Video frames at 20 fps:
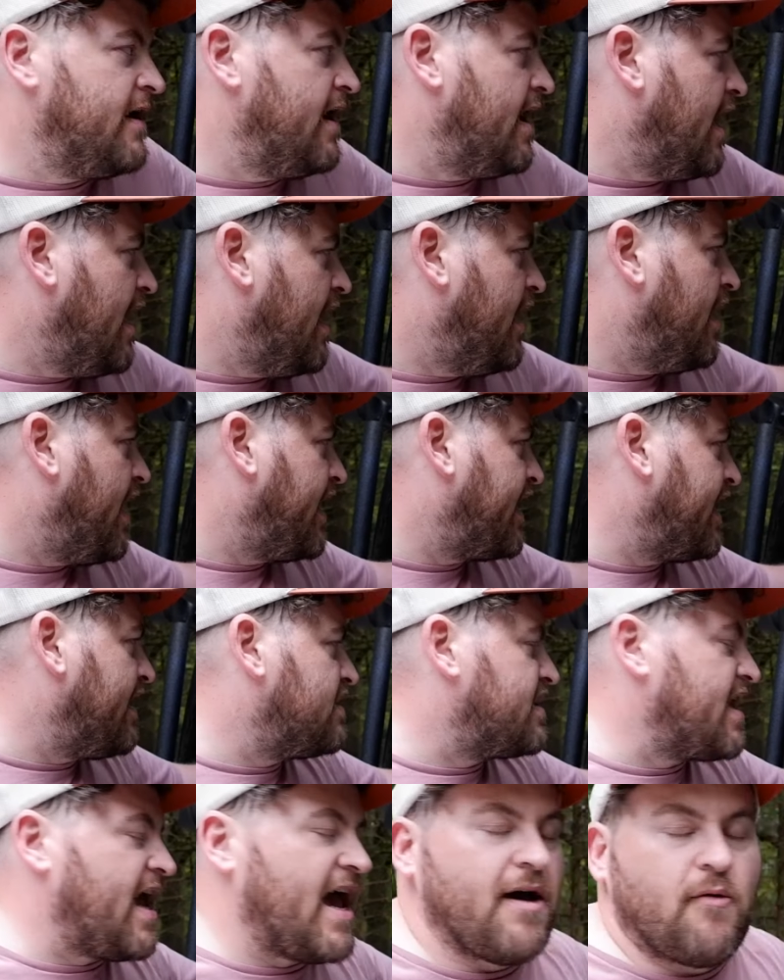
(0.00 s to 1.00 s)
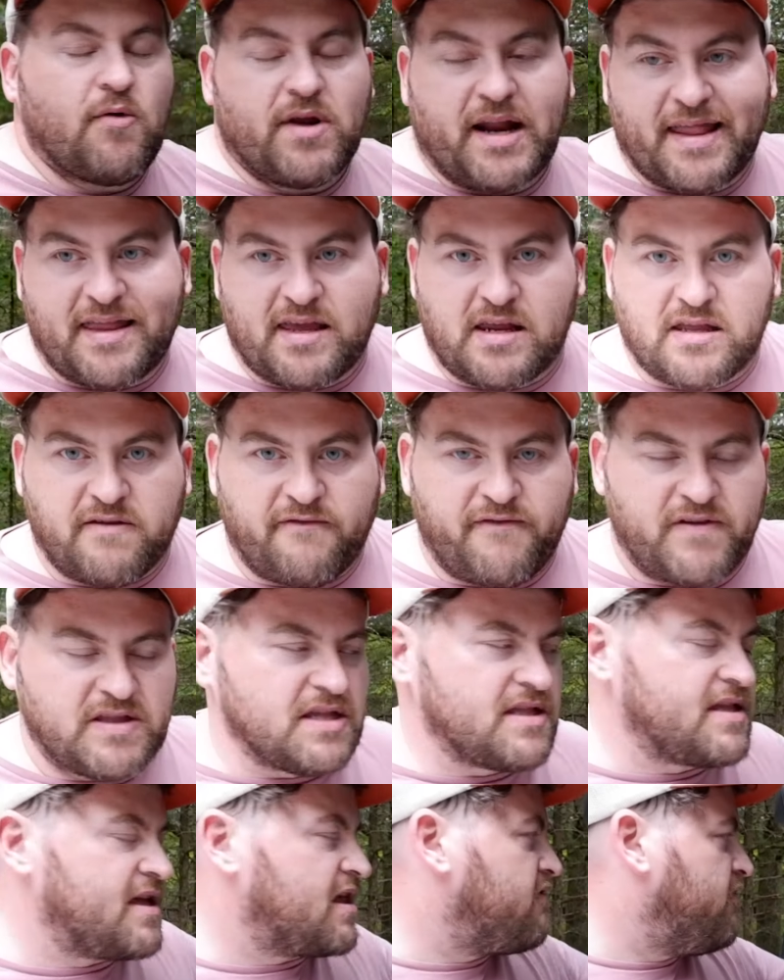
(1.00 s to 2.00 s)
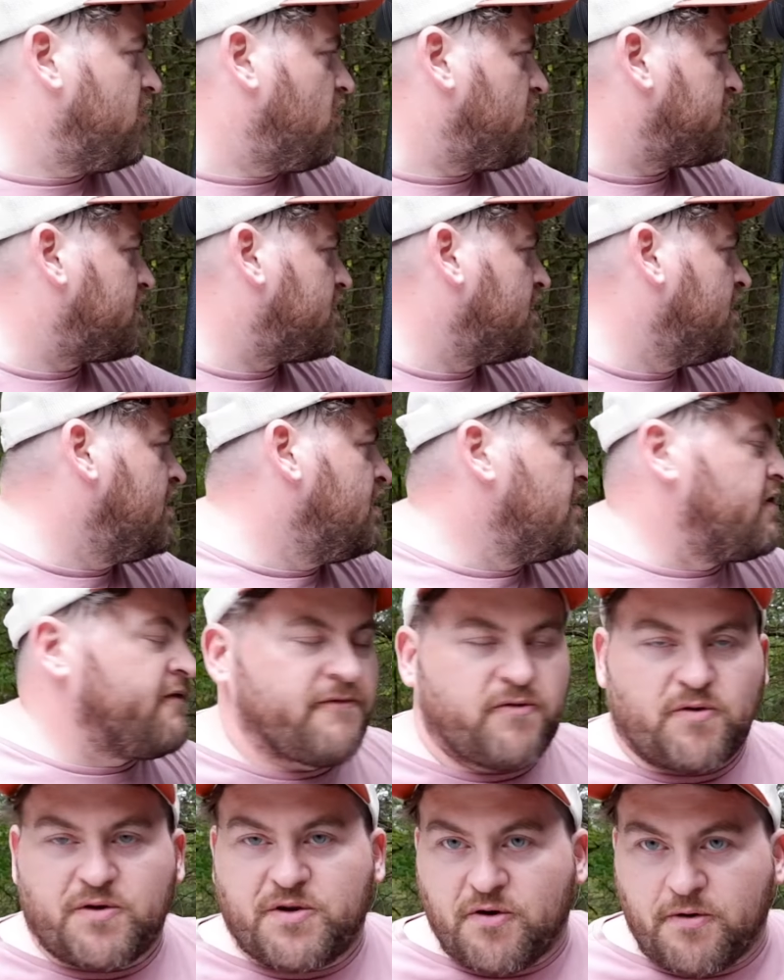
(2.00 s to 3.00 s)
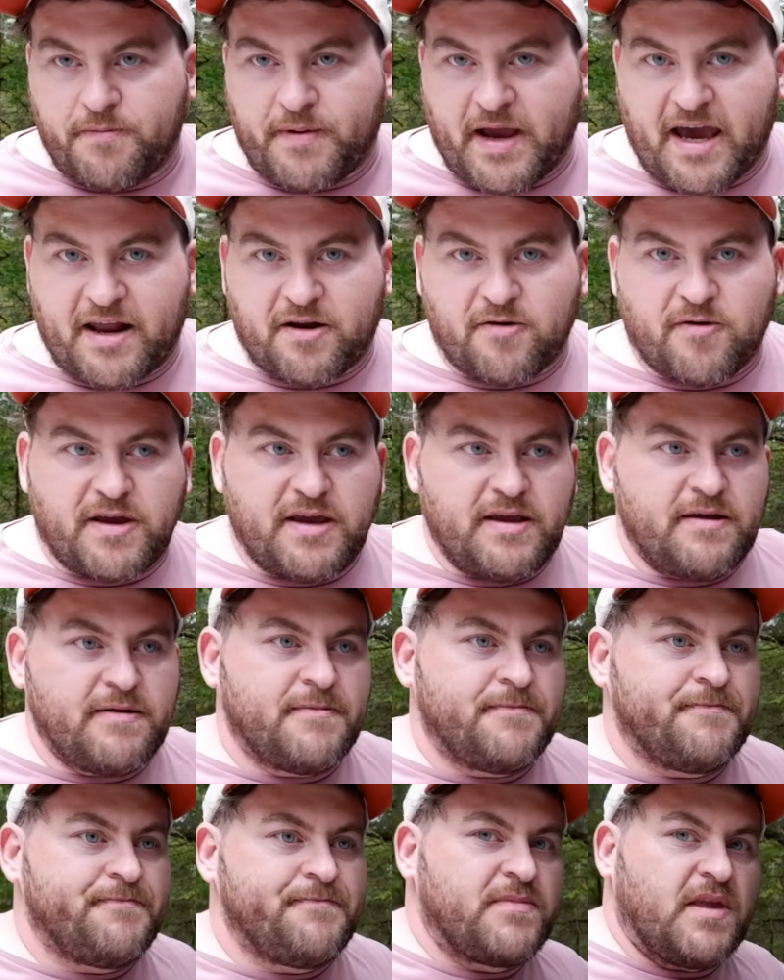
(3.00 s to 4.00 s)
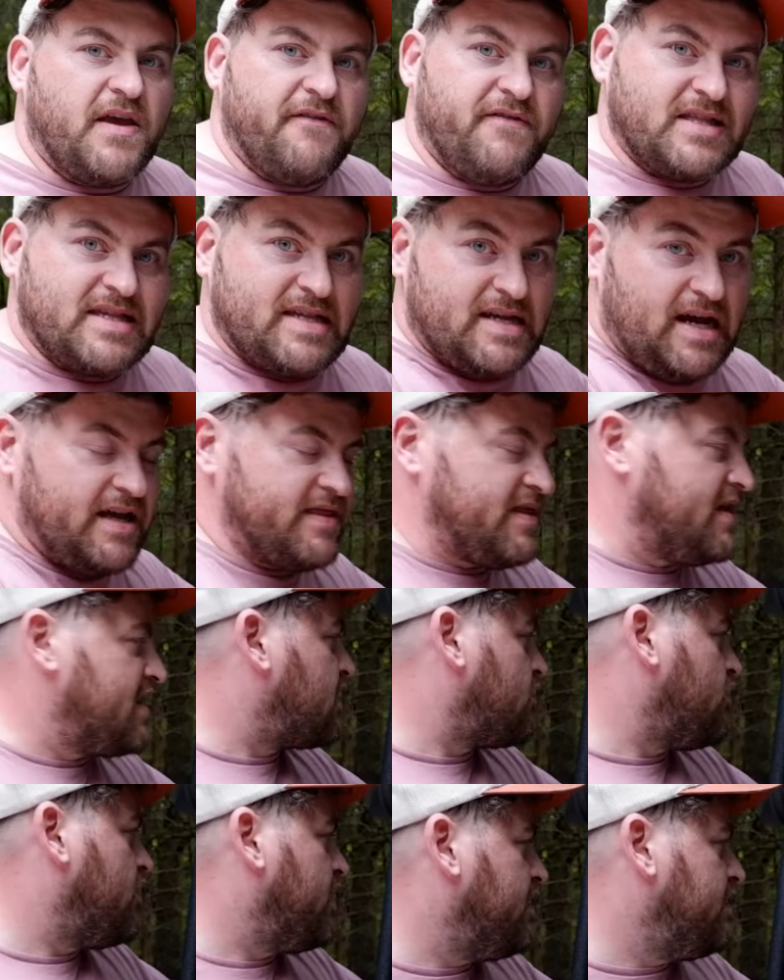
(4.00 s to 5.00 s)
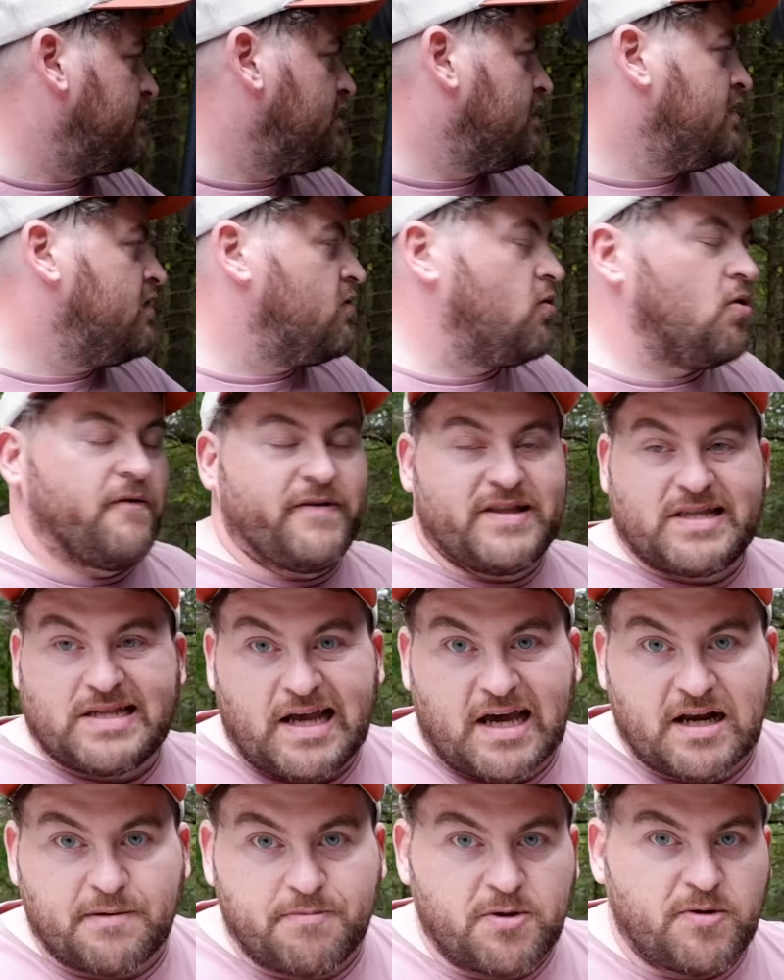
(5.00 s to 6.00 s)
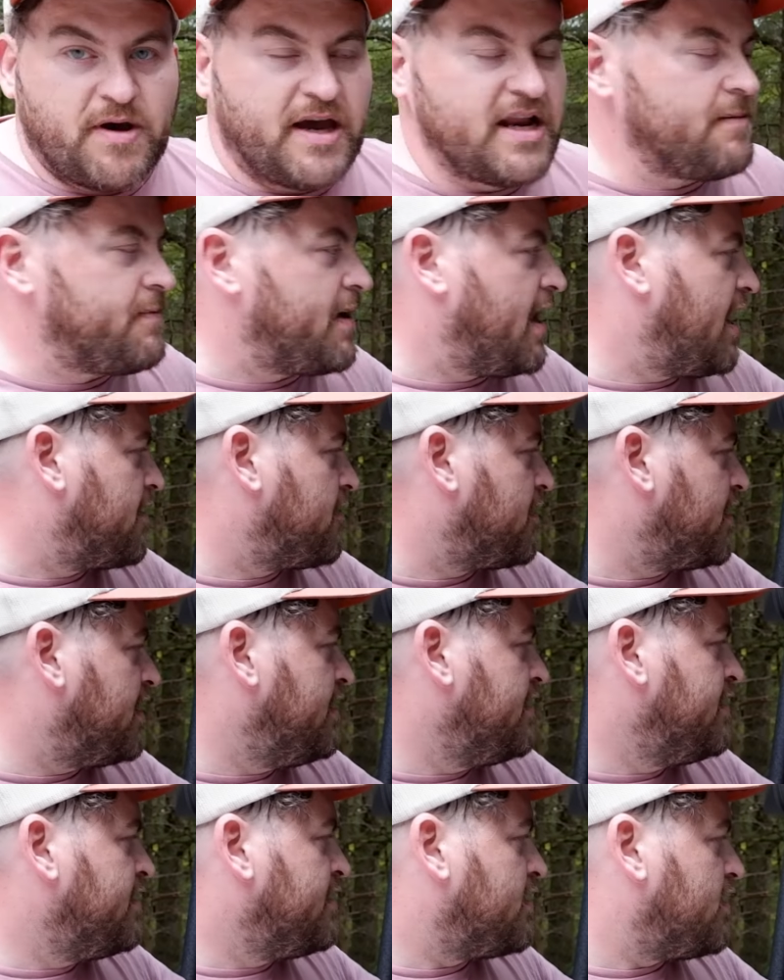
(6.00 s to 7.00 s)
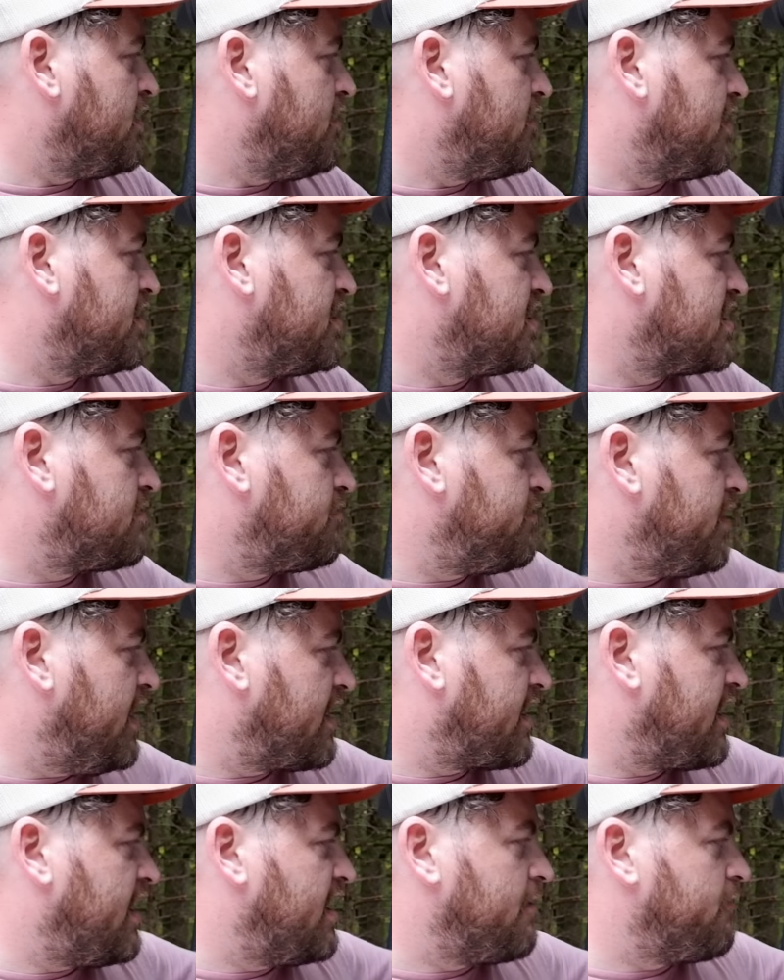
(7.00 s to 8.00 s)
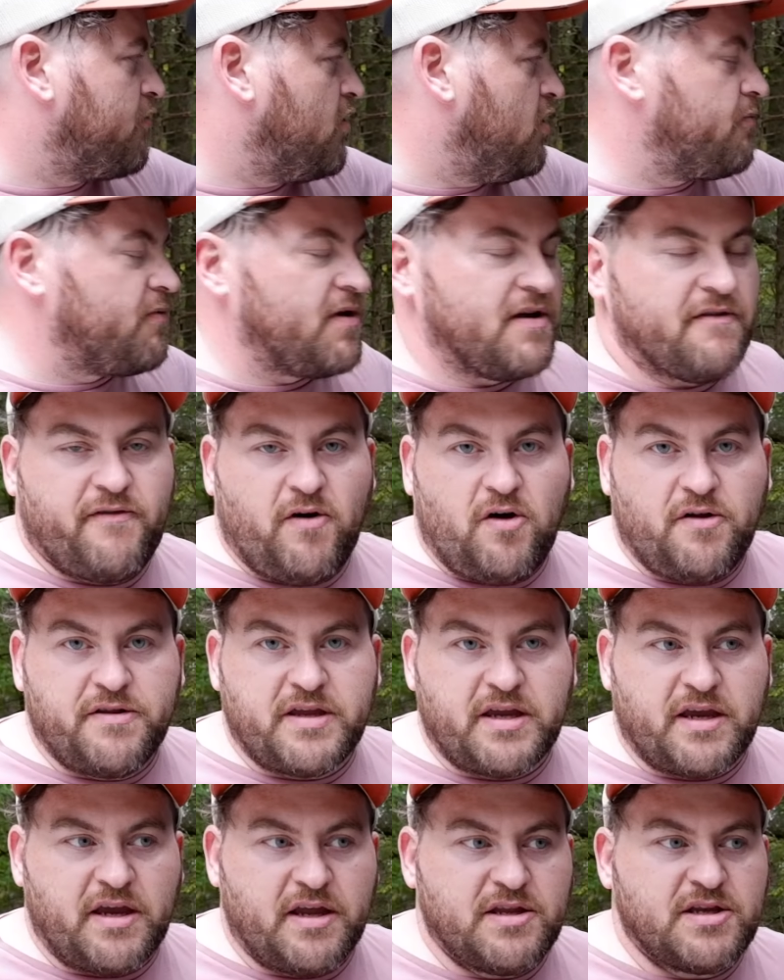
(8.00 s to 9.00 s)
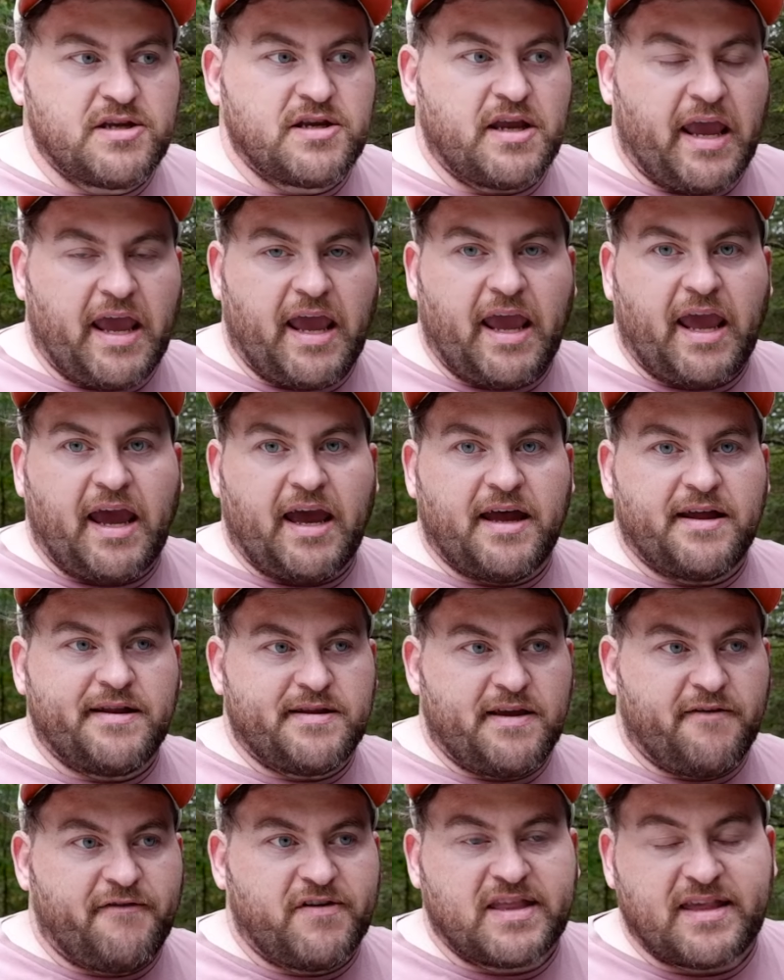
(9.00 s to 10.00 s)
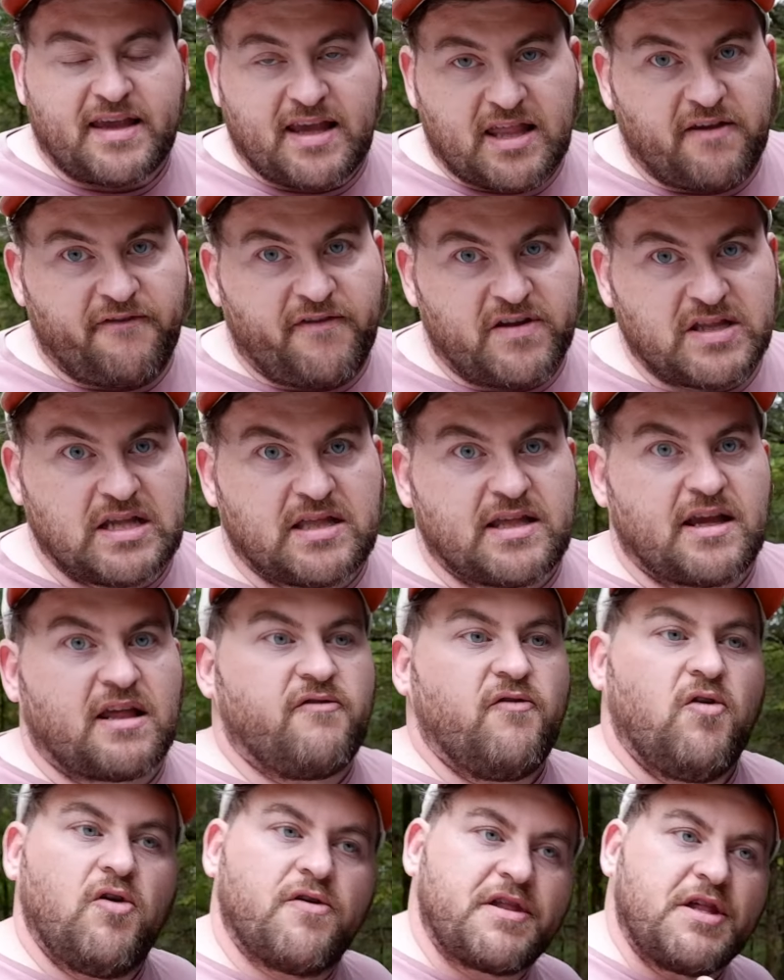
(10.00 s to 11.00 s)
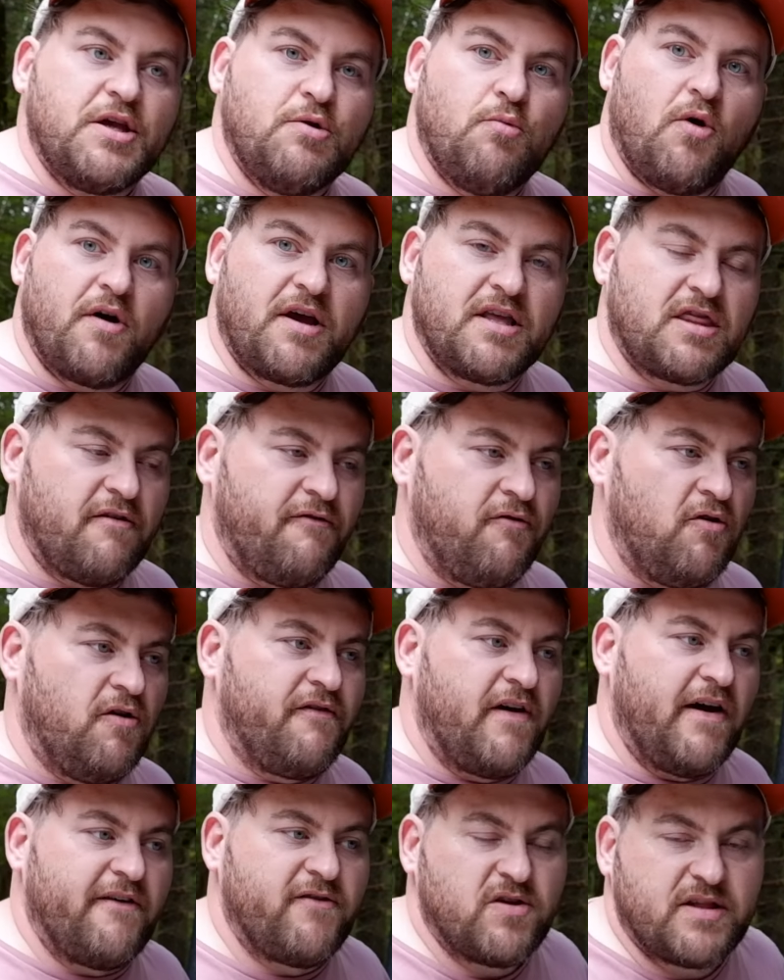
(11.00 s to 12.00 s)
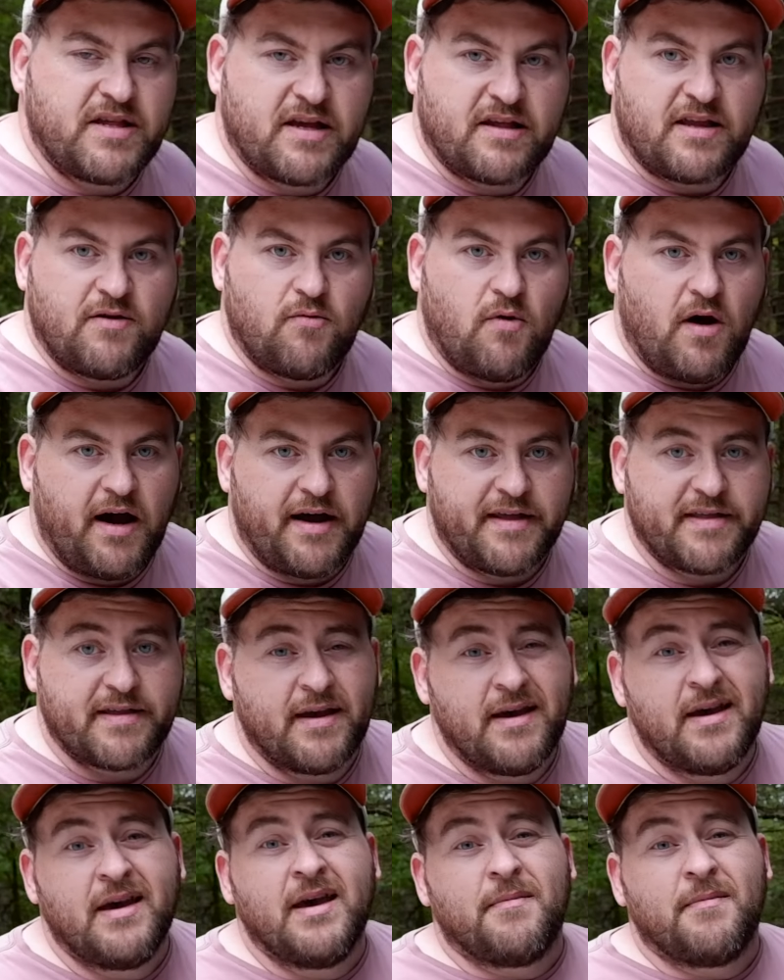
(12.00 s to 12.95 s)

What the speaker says: I get that when I set it to 56 volts. For your battery, if it's not this one, or if it's not a Bluetti battery, you can just pick an appropriate voltage, and if it's less than 56 volts, you won't get the full 560 watts.